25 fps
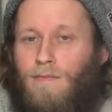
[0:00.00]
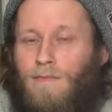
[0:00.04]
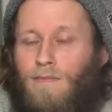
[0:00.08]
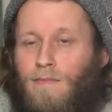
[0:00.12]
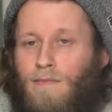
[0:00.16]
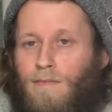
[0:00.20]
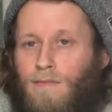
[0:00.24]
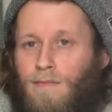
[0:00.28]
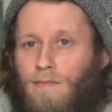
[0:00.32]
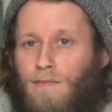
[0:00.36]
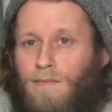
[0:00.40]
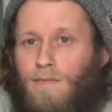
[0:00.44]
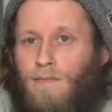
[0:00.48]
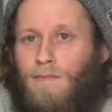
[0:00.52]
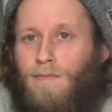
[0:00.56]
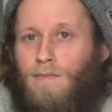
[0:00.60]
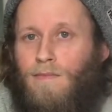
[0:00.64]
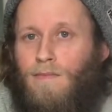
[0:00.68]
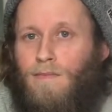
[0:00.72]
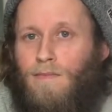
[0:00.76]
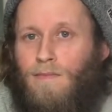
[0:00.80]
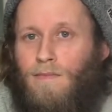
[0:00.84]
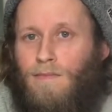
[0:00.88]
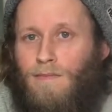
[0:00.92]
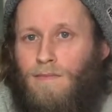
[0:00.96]

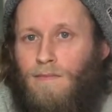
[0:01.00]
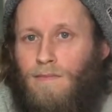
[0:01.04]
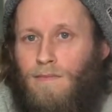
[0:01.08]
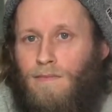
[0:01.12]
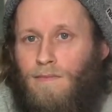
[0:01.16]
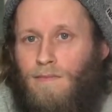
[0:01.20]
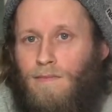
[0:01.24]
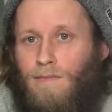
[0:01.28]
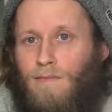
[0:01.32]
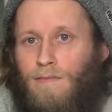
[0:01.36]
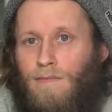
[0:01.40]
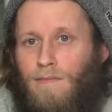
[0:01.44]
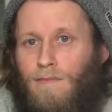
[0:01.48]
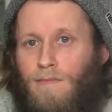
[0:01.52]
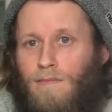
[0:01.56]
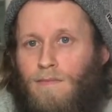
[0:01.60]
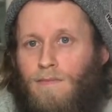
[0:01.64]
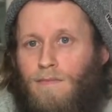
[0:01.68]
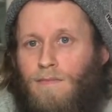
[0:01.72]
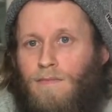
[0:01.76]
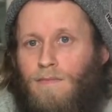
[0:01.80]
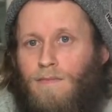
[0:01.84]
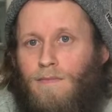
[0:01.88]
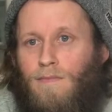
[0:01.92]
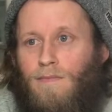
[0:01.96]

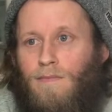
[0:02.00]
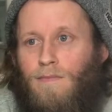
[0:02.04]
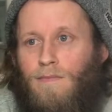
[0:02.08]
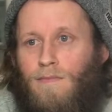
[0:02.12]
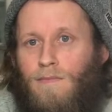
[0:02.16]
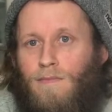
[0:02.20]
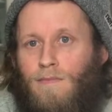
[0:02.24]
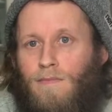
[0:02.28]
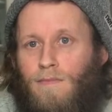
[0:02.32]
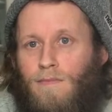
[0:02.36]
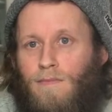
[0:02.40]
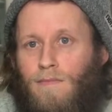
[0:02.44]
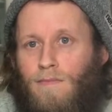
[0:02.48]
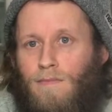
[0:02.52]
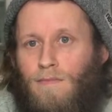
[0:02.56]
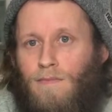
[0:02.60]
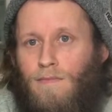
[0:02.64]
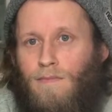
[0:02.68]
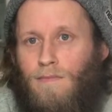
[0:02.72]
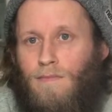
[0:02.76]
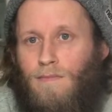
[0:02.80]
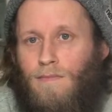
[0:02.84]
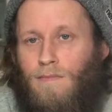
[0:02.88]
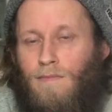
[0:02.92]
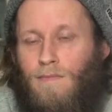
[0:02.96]

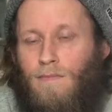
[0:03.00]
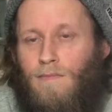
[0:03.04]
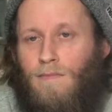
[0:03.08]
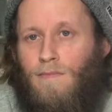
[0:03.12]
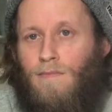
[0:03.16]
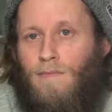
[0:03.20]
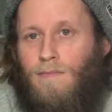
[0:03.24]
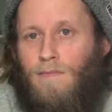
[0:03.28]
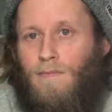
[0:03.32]
No words are spoken by the person on screen.